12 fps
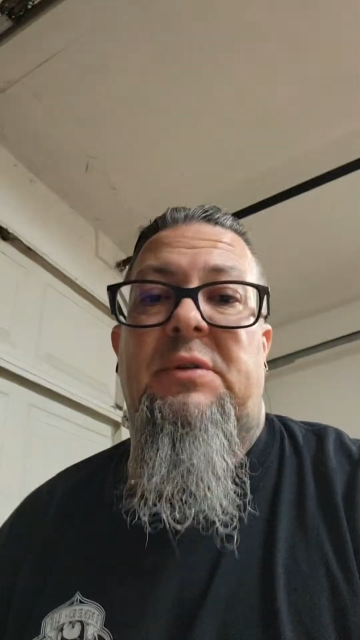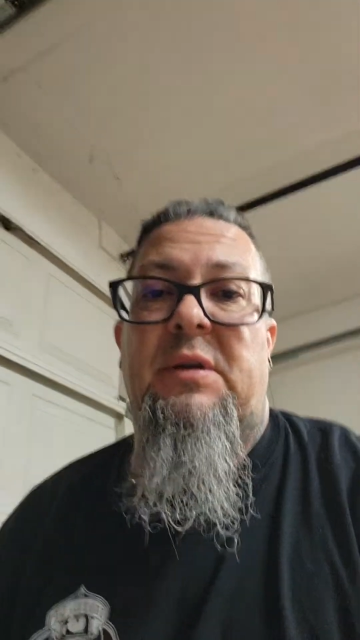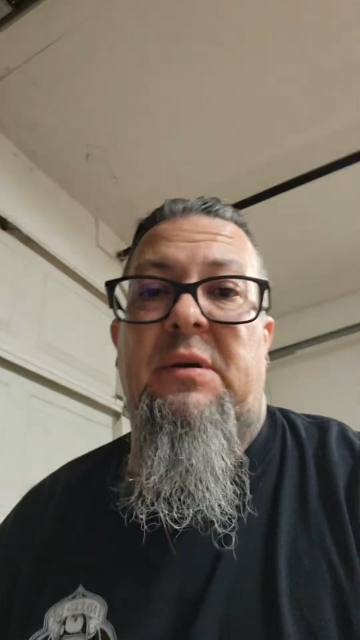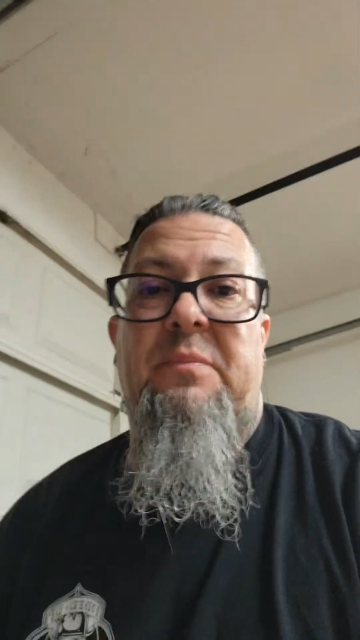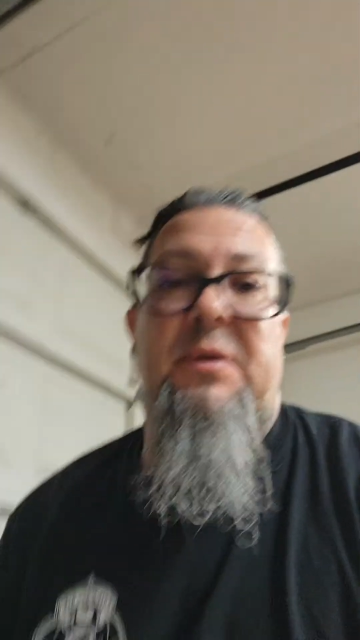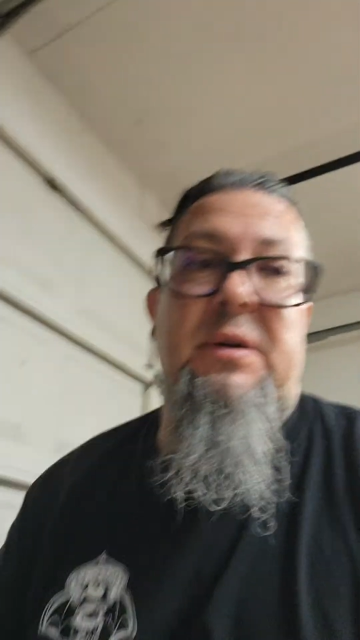that I
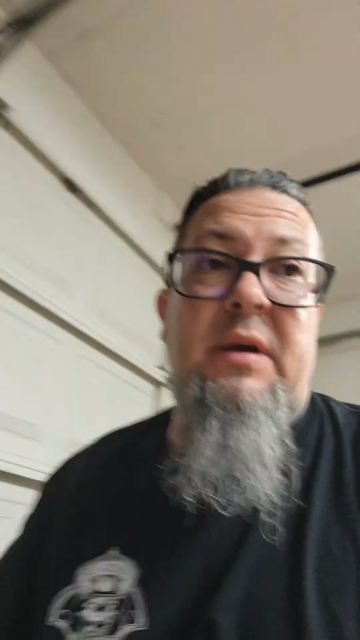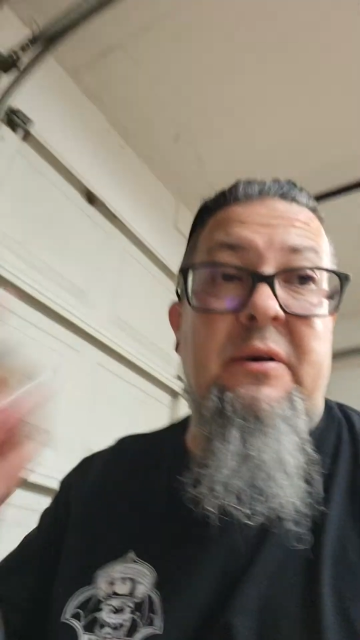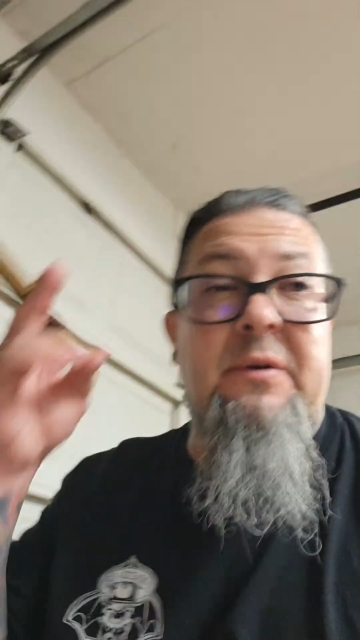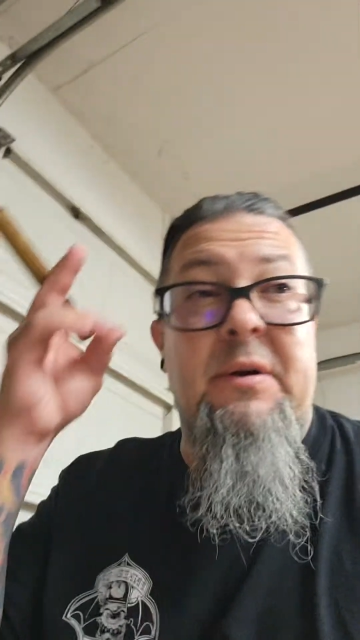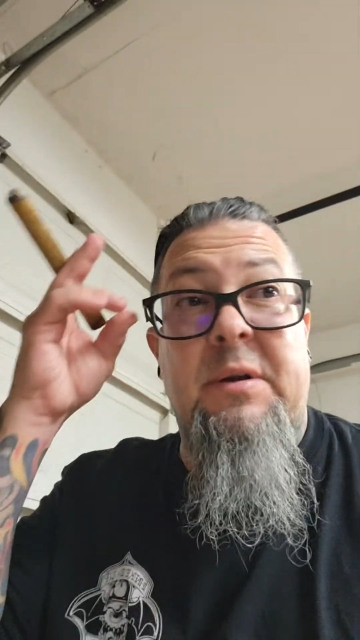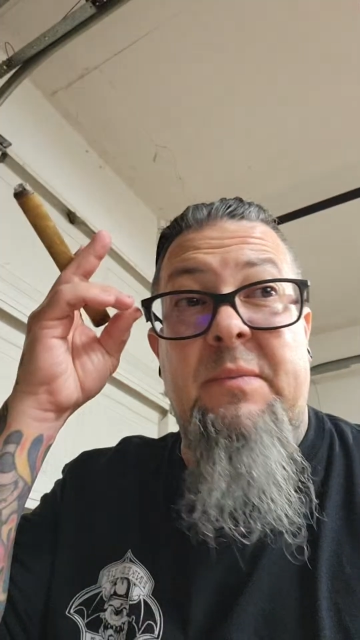put out
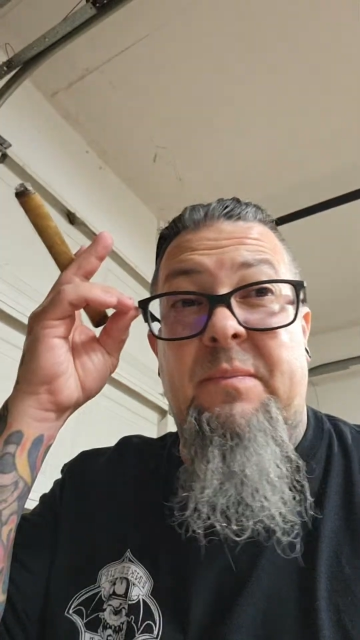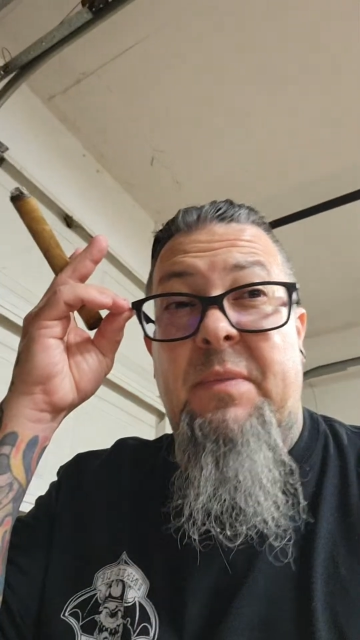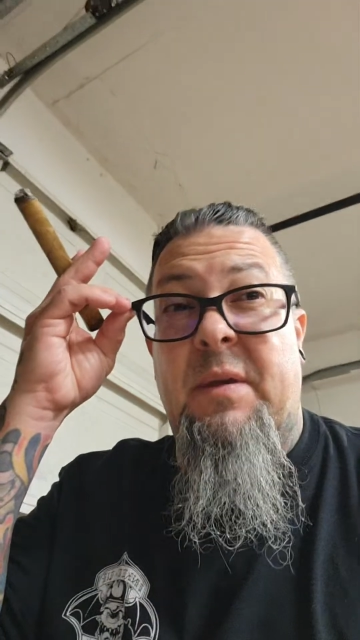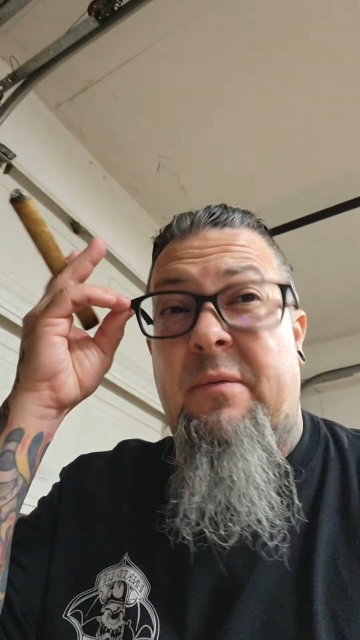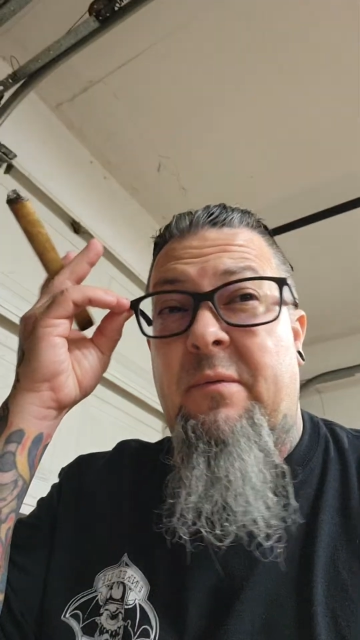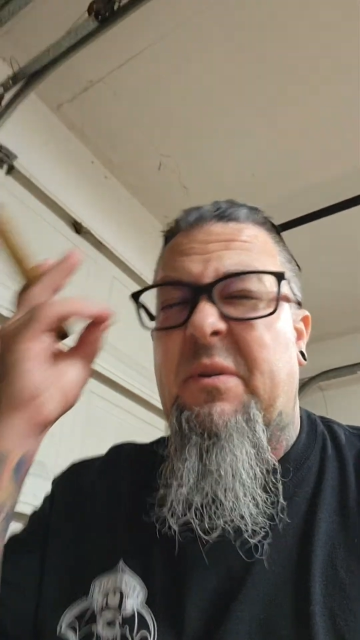on it. I
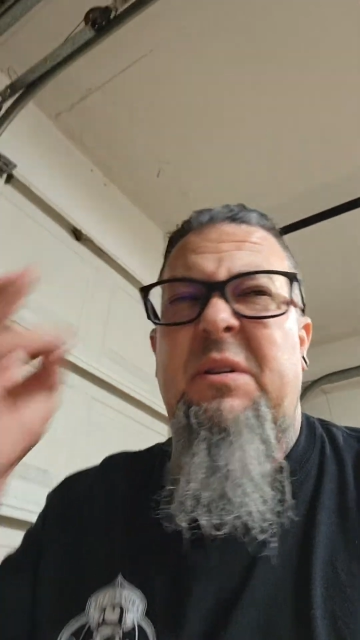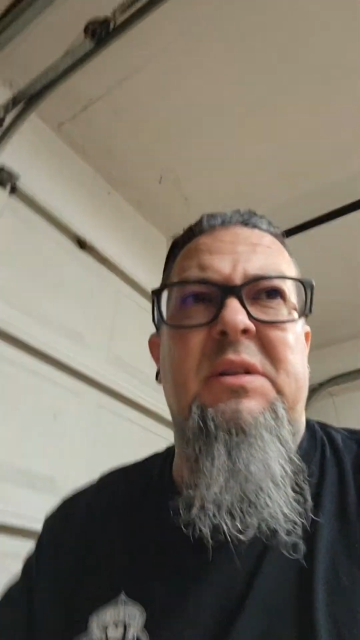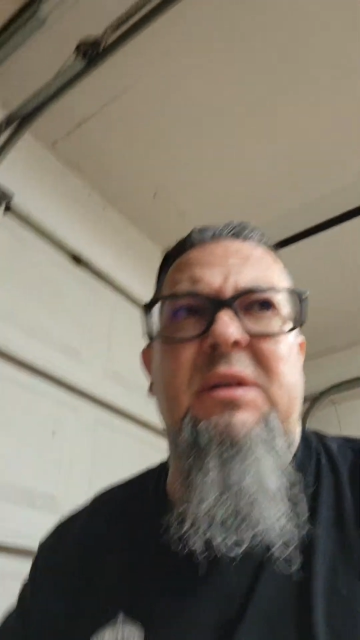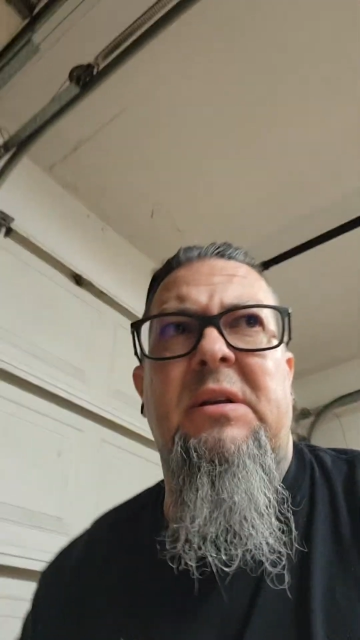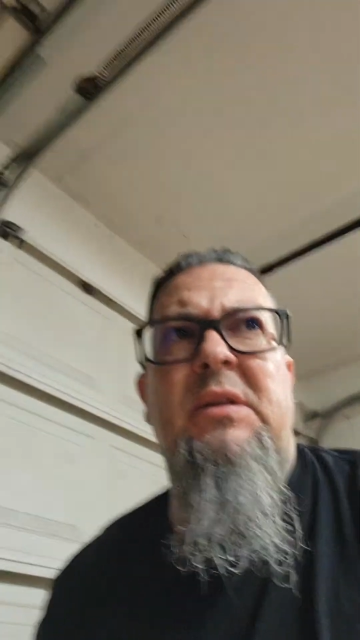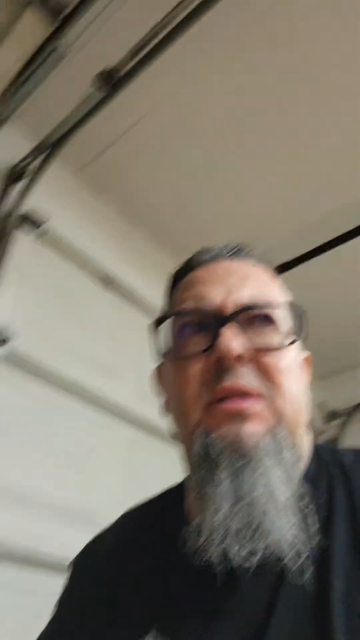haven't really
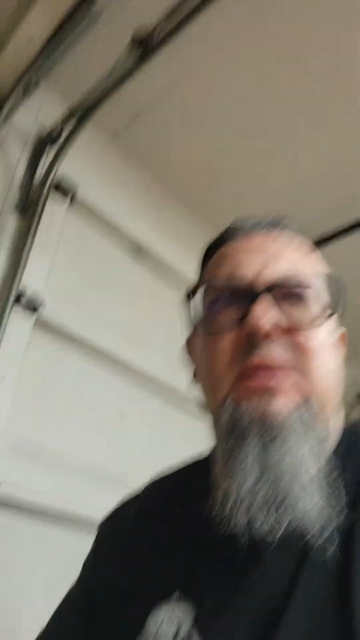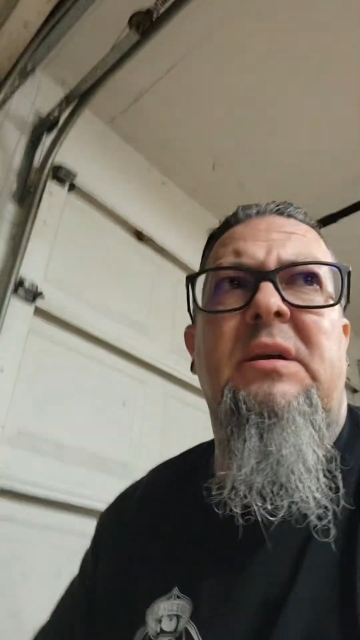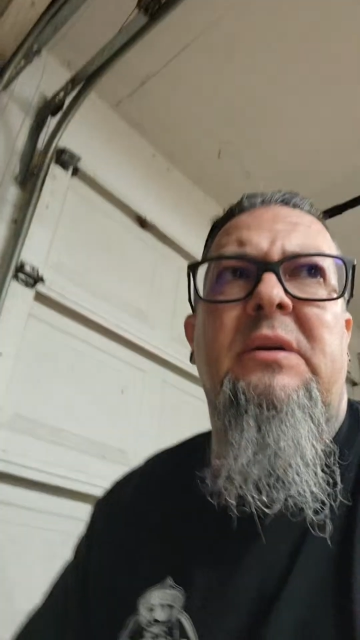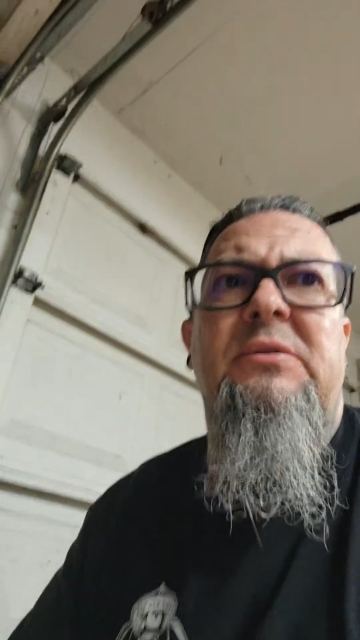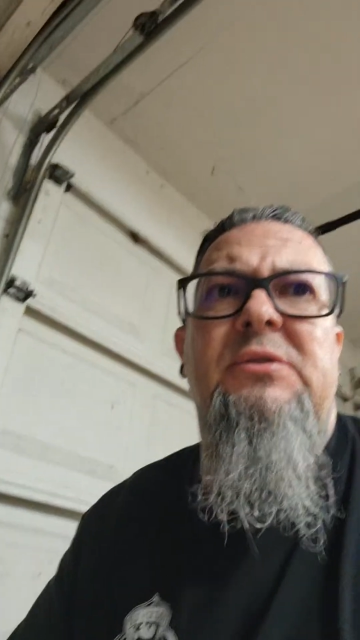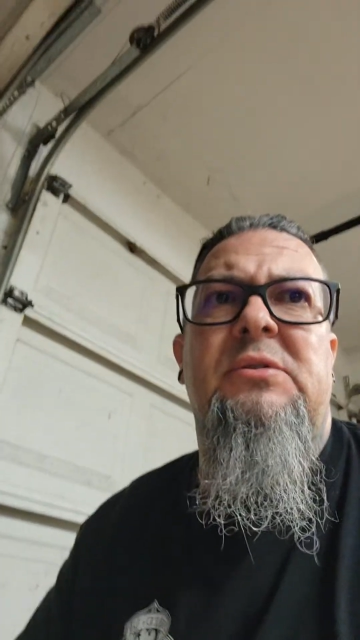done anything
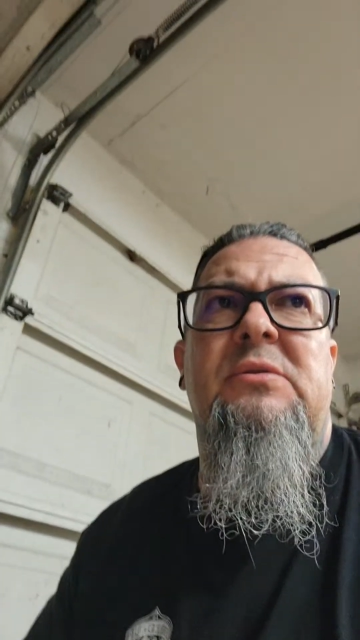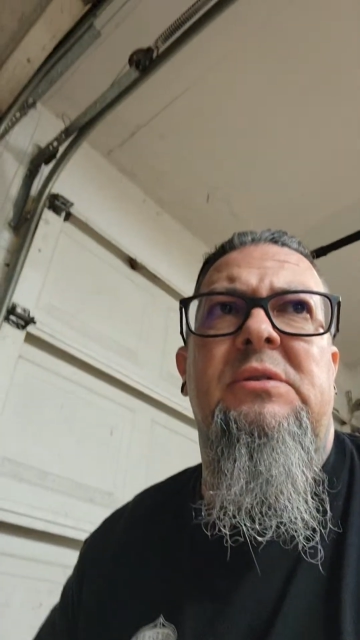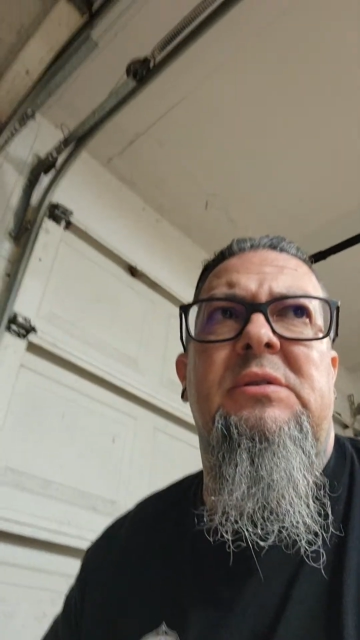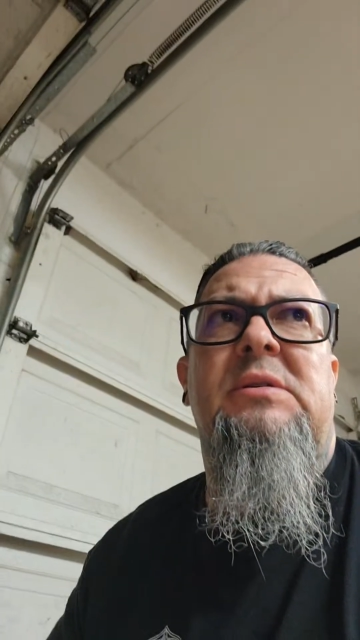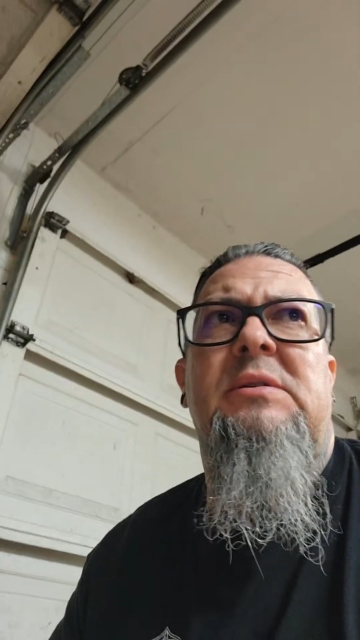else to it.